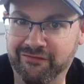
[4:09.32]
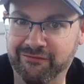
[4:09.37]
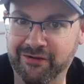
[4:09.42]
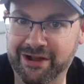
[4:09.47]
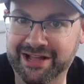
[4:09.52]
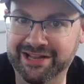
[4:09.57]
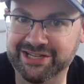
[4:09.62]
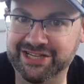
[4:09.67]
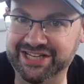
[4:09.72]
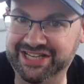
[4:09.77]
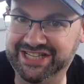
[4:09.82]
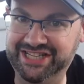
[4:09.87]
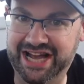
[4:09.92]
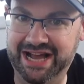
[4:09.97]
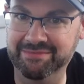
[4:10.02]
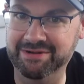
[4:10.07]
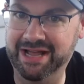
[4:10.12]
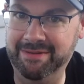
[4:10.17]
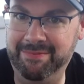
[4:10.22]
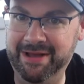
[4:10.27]
friends, it's
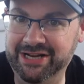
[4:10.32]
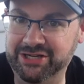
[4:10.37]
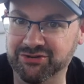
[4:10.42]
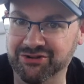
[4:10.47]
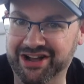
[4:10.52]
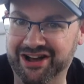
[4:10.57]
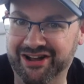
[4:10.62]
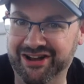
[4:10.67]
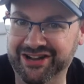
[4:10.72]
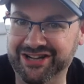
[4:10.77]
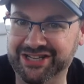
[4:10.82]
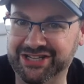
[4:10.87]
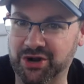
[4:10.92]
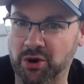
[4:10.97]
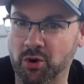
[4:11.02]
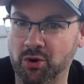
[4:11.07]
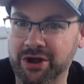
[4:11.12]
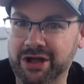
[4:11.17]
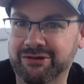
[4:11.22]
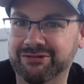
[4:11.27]
time to get patriotic because
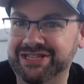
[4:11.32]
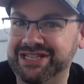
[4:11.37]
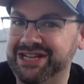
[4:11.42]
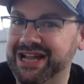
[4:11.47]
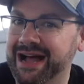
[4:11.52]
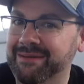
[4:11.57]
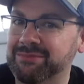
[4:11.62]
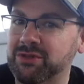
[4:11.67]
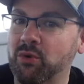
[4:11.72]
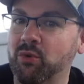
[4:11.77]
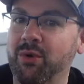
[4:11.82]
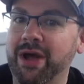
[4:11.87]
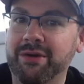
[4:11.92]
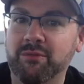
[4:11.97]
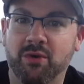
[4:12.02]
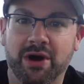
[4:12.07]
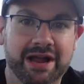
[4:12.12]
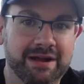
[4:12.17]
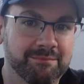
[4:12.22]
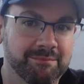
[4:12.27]
Oreo slapped the
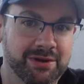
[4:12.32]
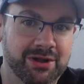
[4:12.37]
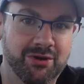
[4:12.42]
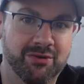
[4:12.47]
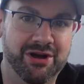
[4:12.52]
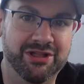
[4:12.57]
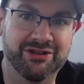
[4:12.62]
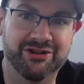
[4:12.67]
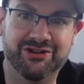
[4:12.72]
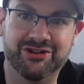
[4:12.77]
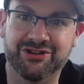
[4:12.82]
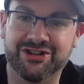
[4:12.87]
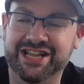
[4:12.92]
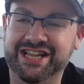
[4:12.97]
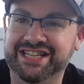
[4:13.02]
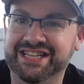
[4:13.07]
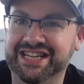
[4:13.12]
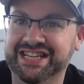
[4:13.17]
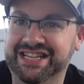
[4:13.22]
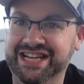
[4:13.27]
red, white, and blue on their
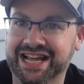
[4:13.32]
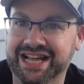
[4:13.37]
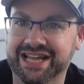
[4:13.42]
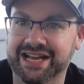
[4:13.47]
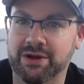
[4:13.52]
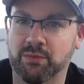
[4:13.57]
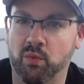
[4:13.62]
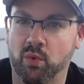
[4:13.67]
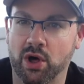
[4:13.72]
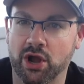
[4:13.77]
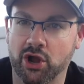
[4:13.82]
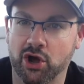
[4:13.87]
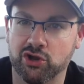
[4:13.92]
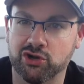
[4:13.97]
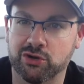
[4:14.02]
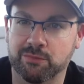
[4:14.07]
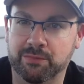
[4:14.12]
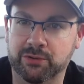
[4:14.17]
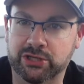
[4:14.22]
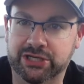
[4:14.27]
cookies and taken it
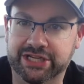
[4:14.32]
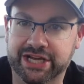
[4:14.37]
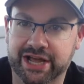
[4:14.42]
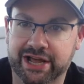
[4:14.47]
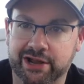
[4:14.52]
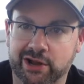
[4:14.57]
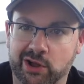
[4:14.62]
100%